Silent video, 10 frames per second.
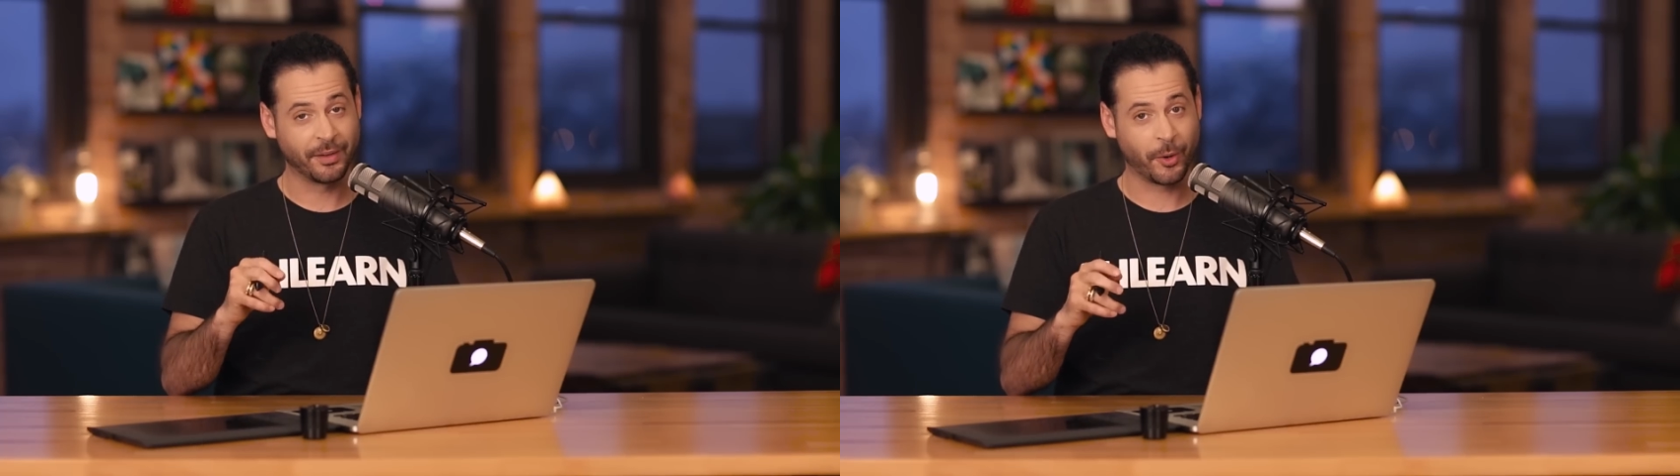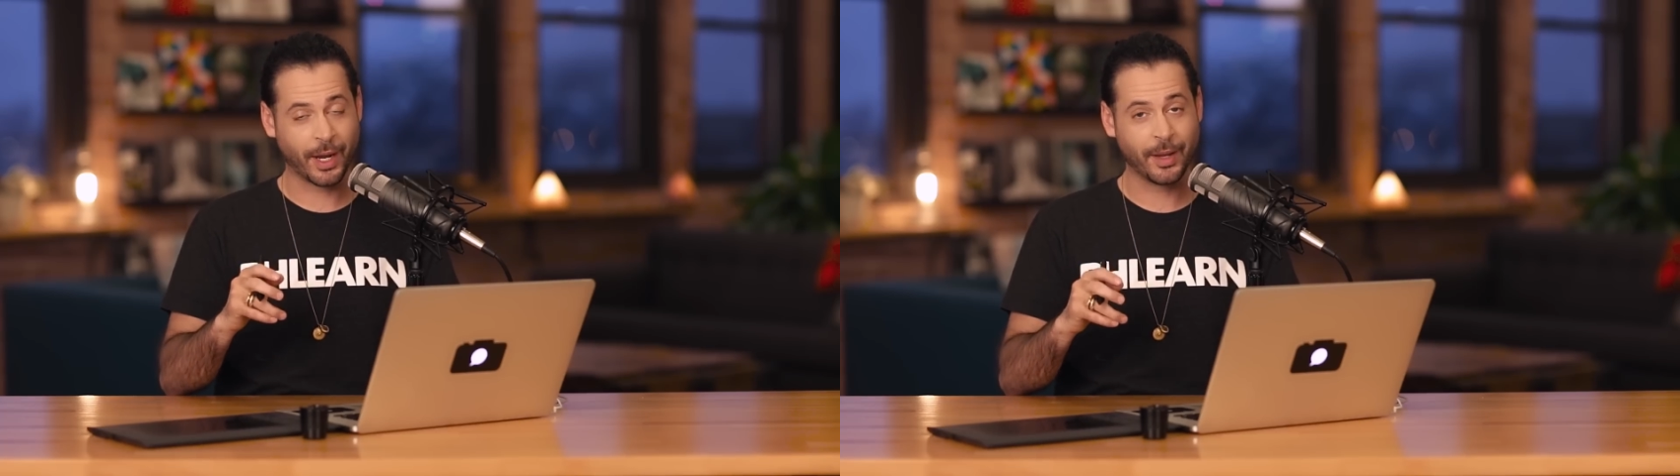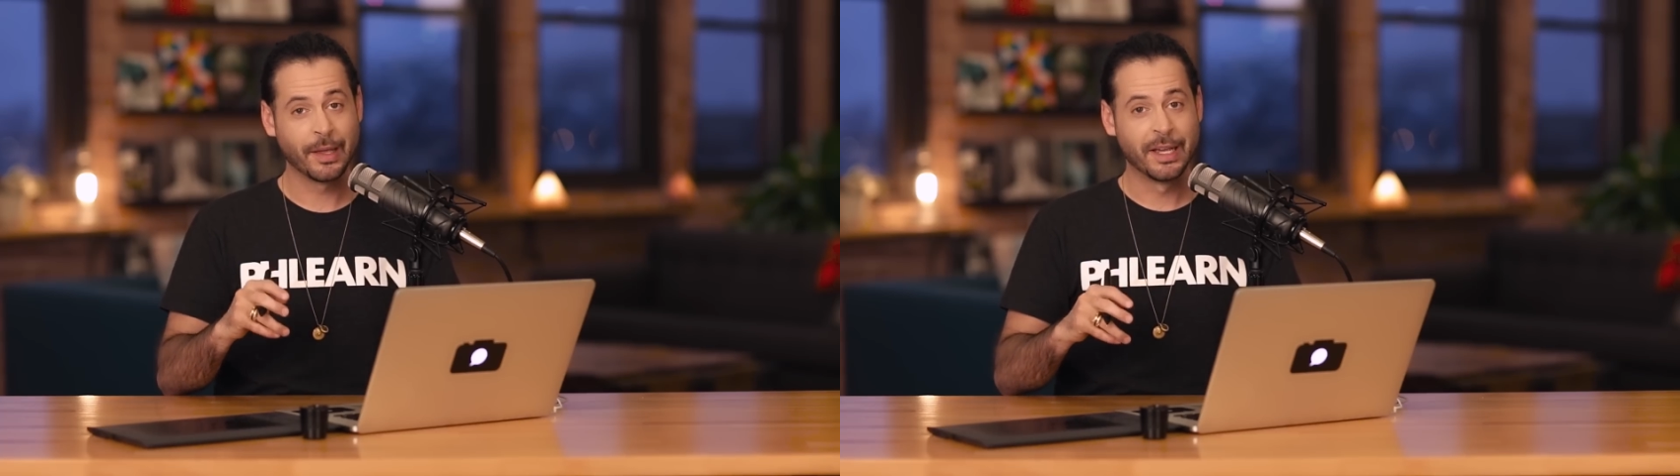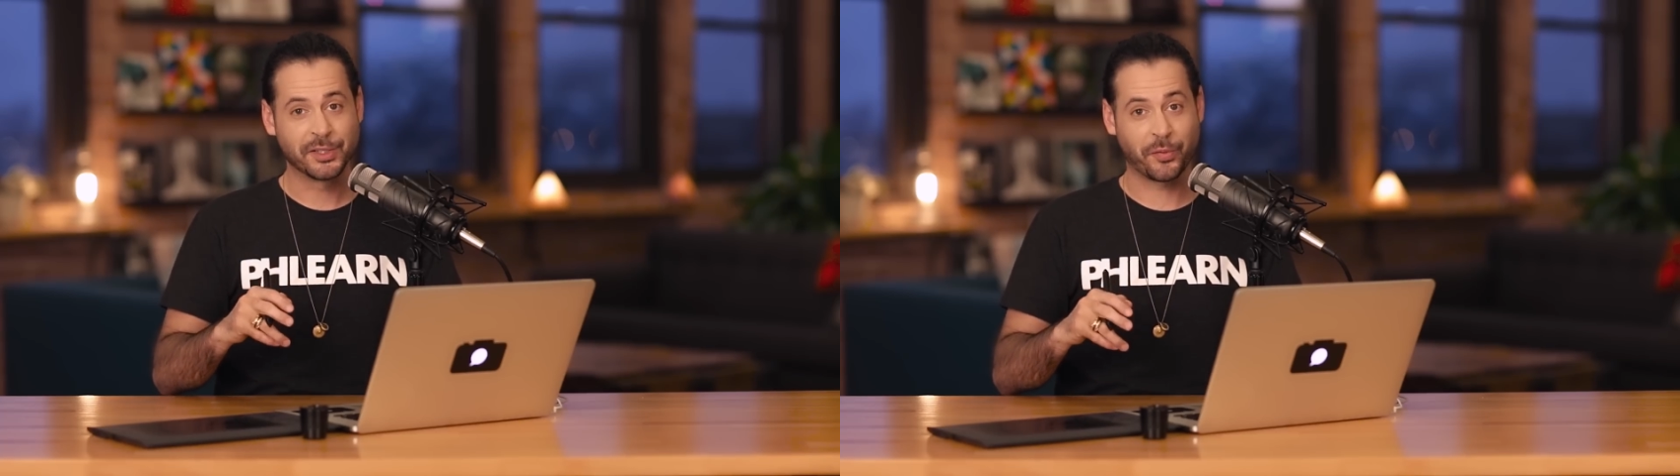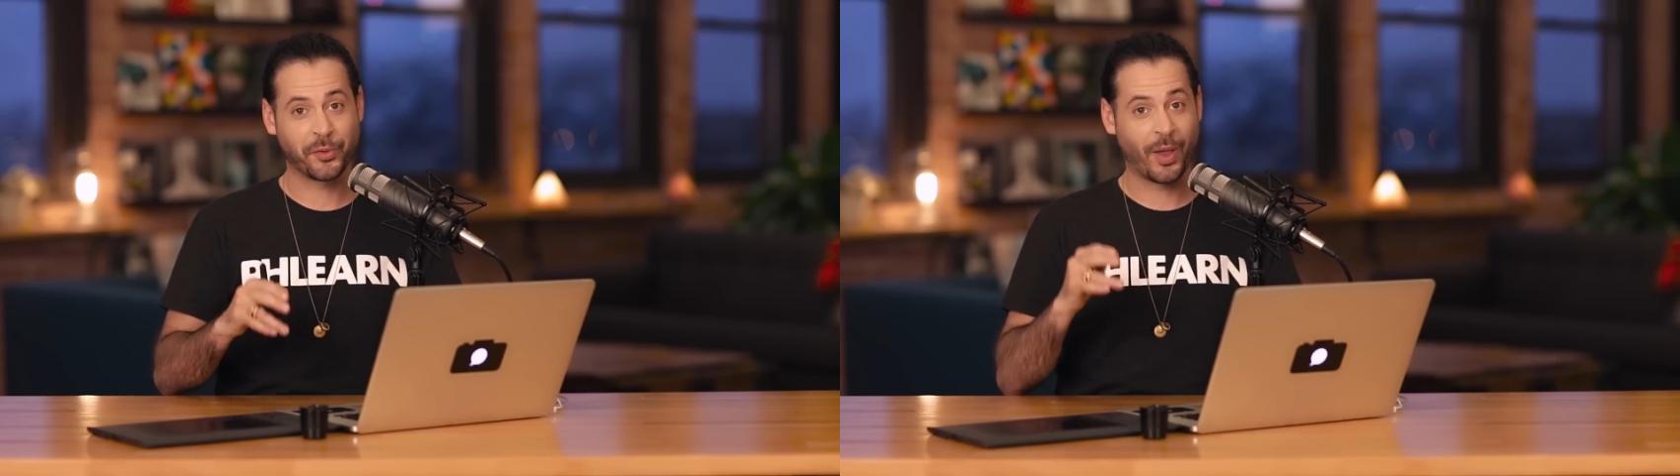Okay,
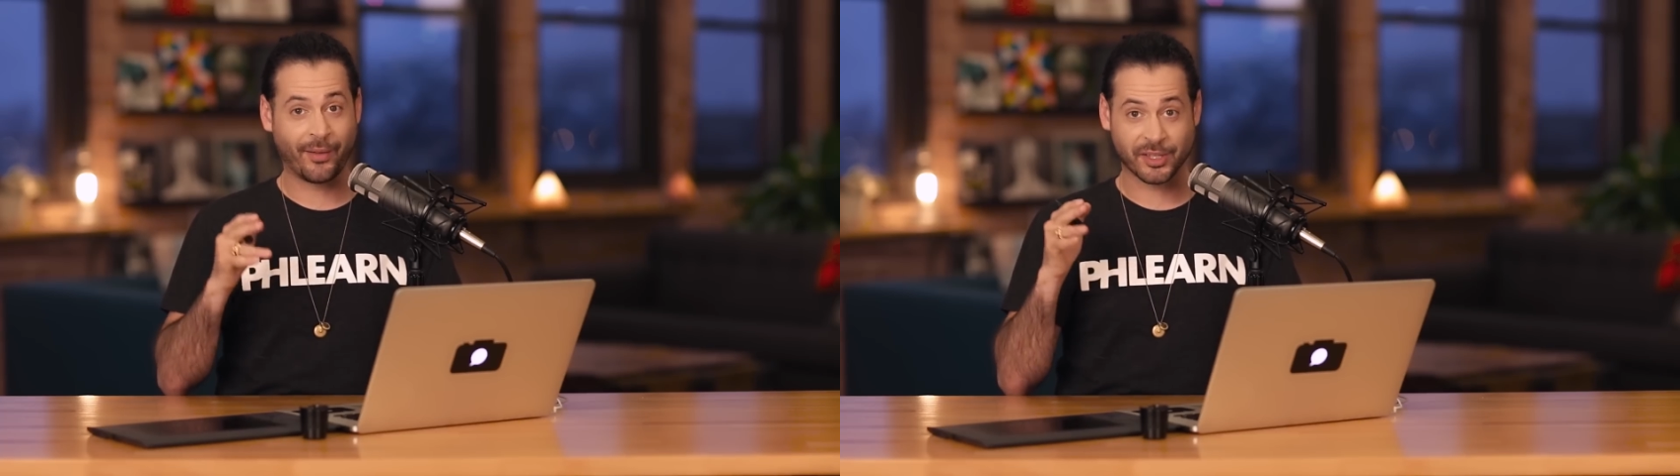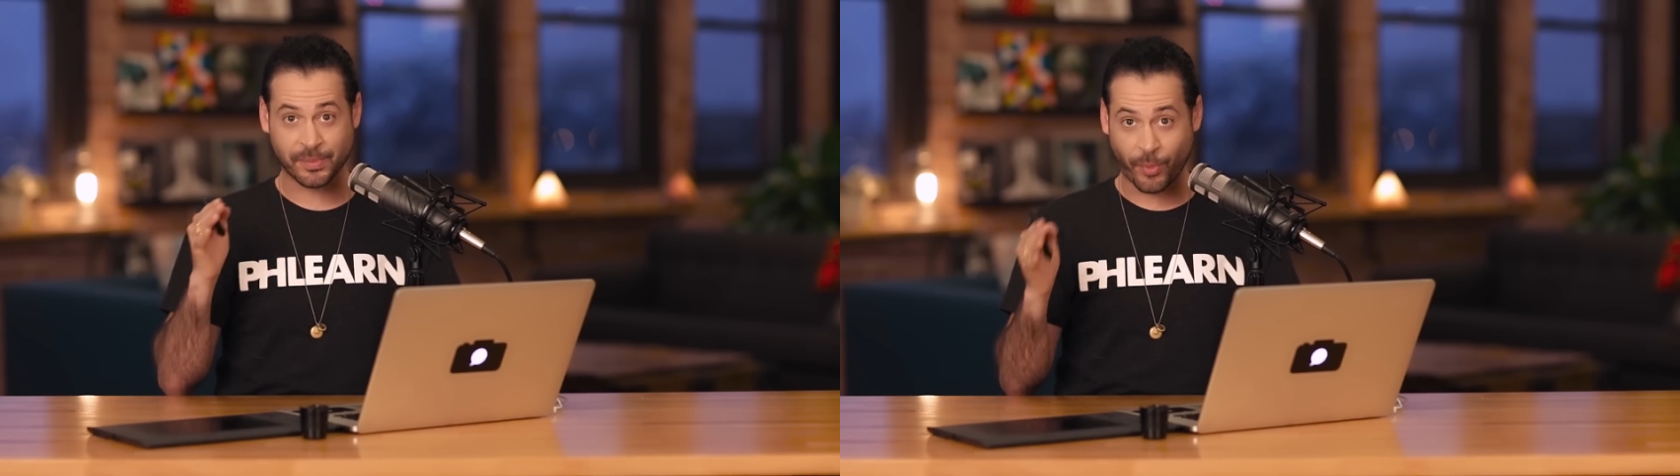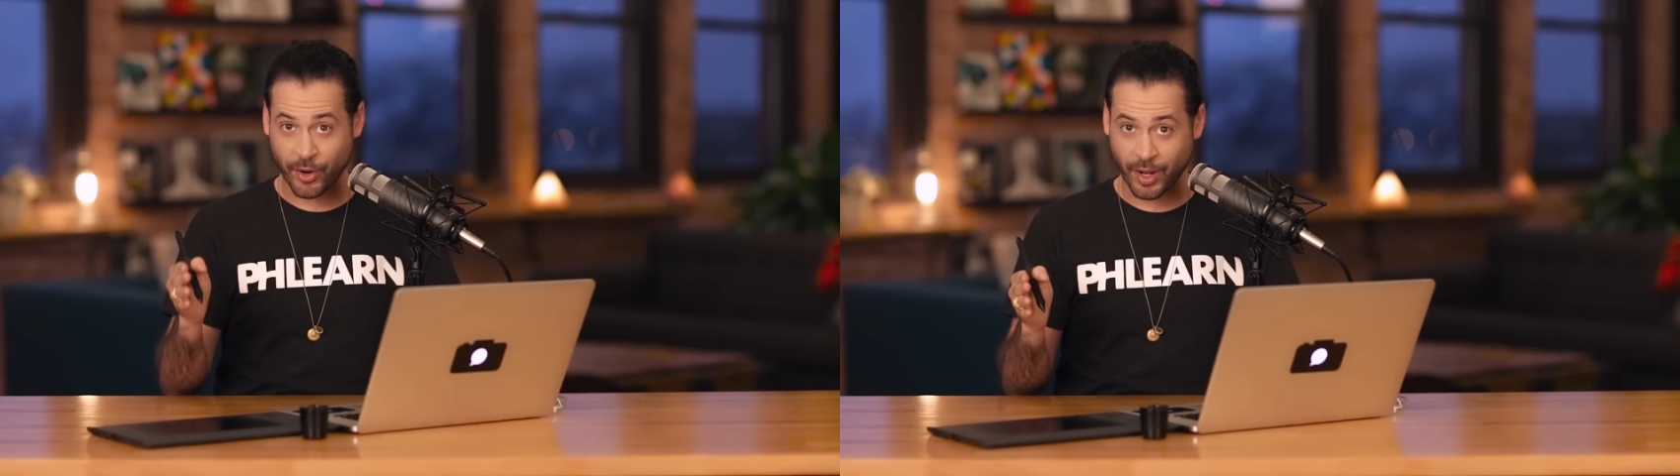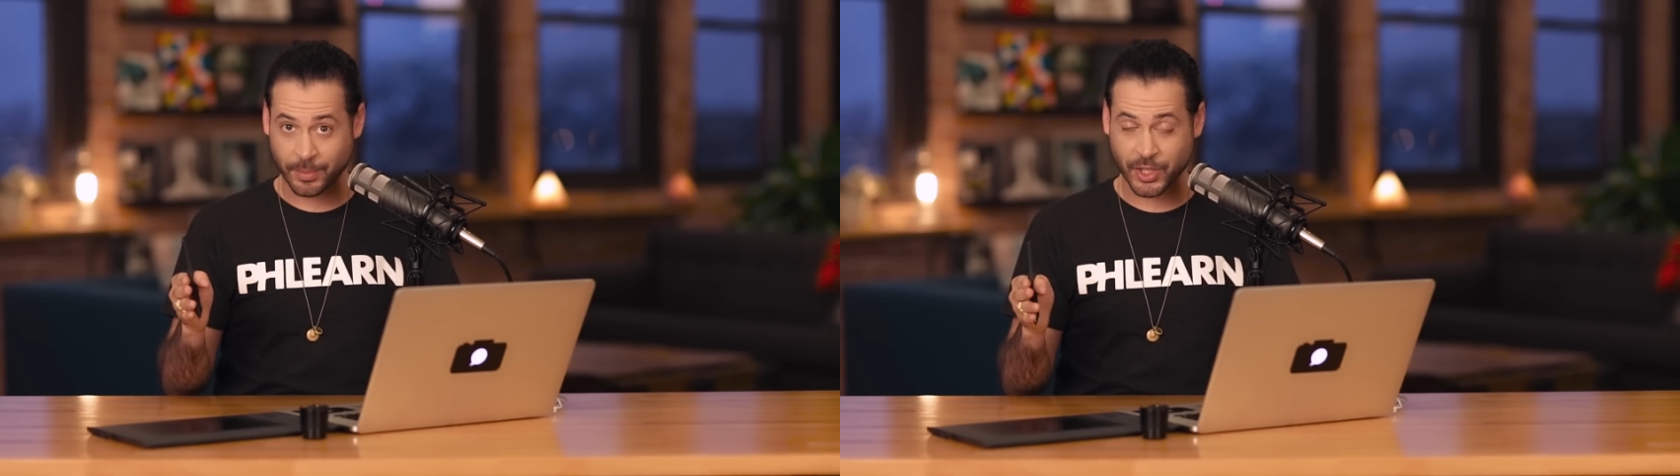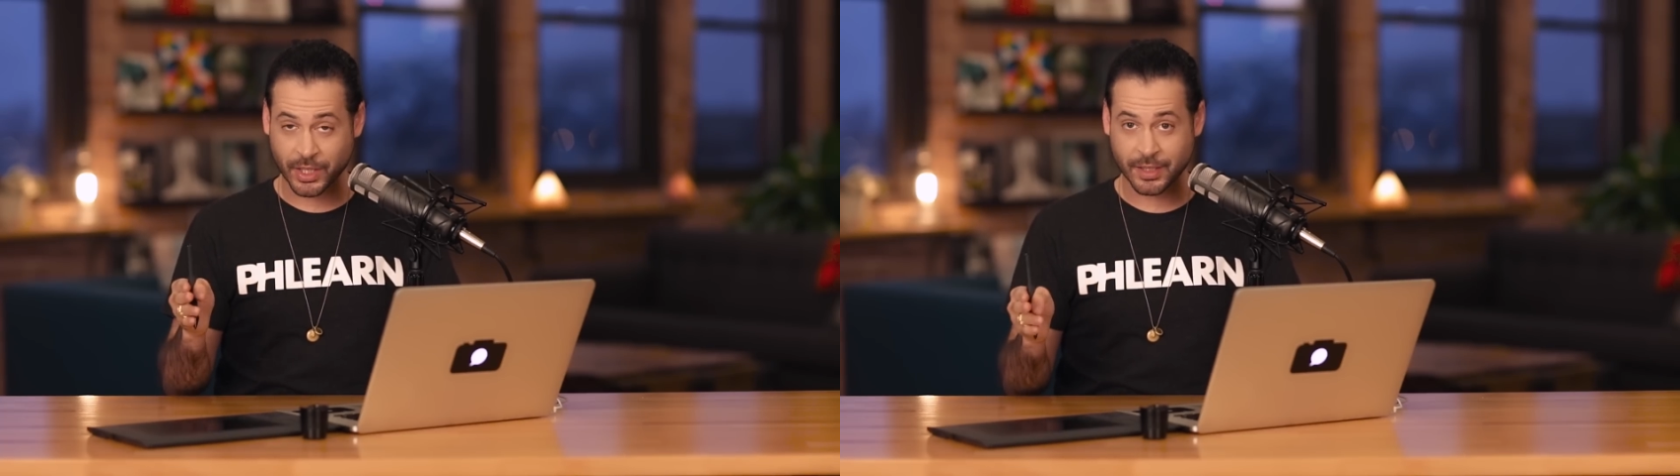so if you have a smart
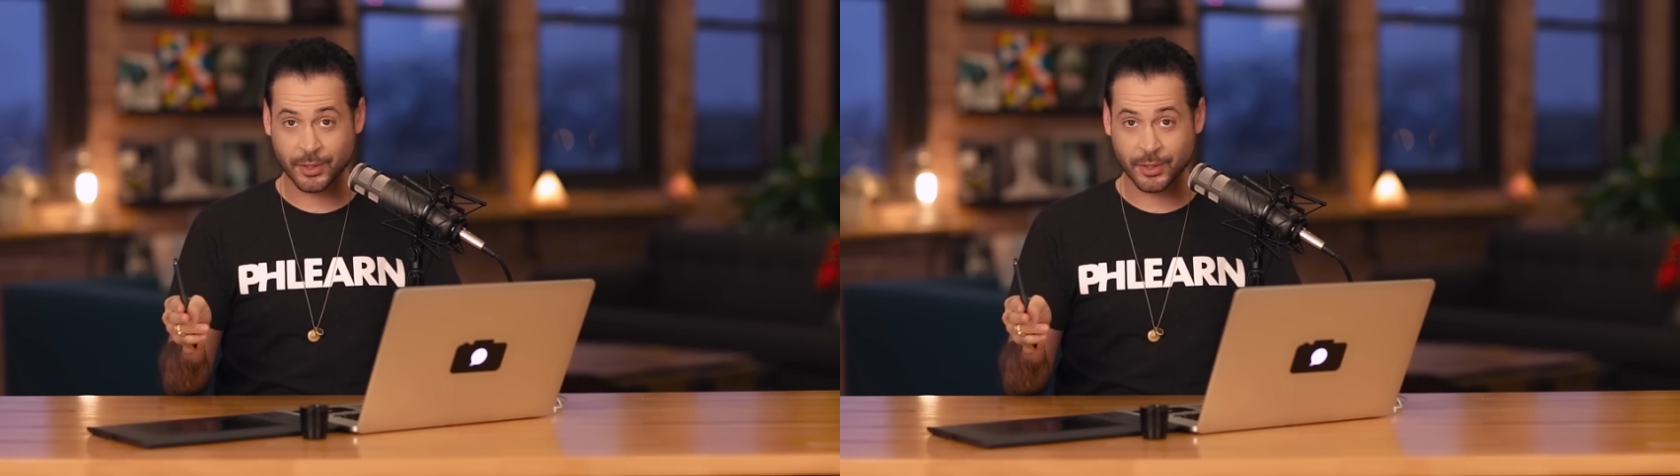object,